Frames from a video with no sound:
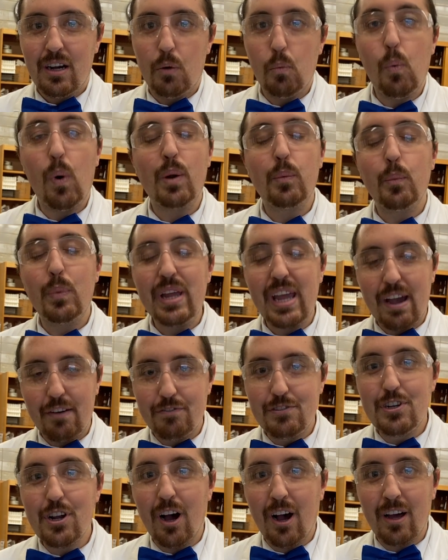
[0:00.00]
What we
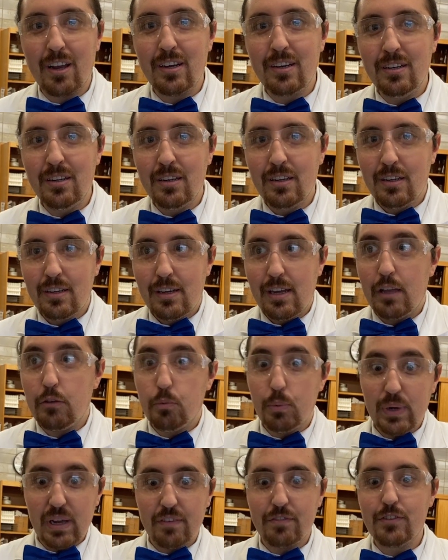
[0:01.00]
have done is
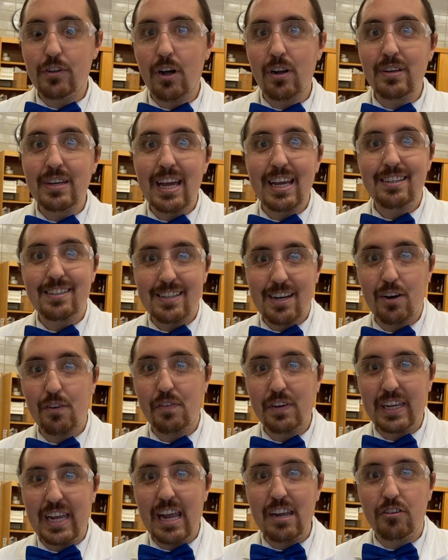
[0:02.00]
we have done
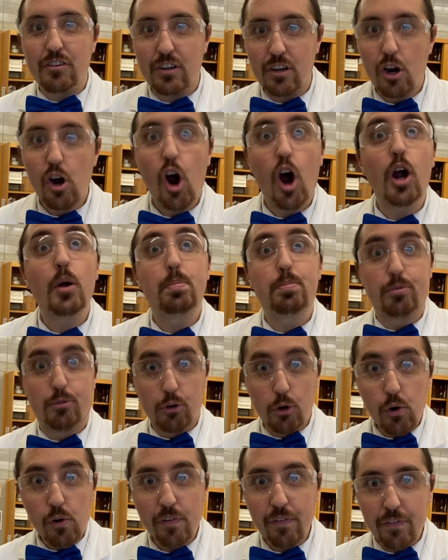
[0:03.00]
esterification. Our
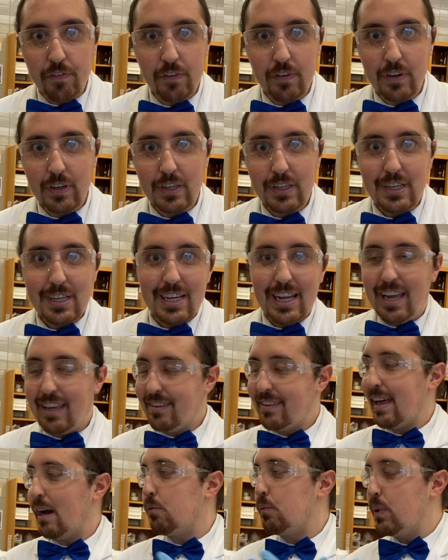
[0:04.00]
proof is
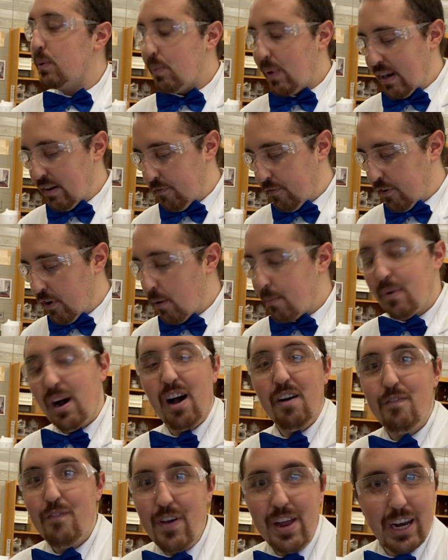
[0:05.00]
that we went from
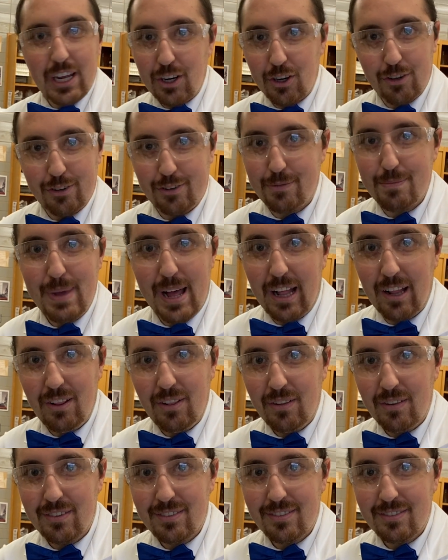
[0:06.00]
a vinegar smell
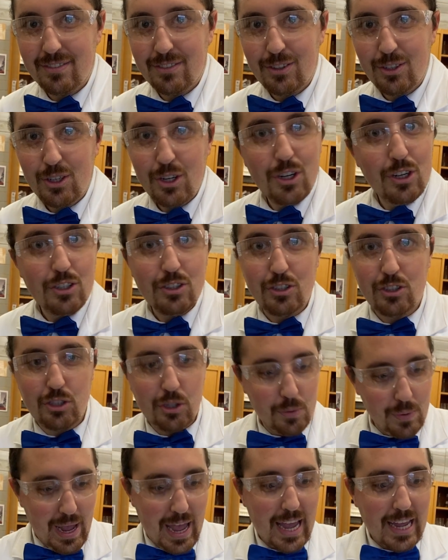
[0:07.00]

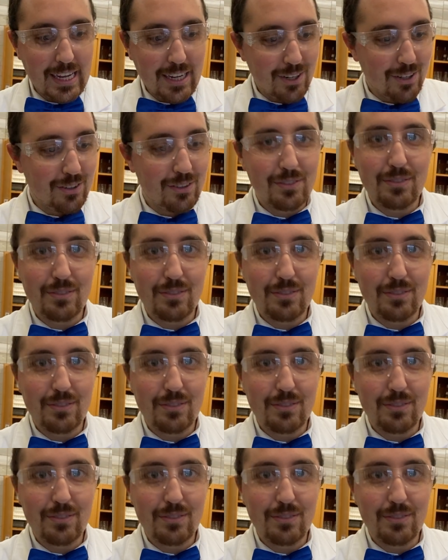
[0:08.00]
to a,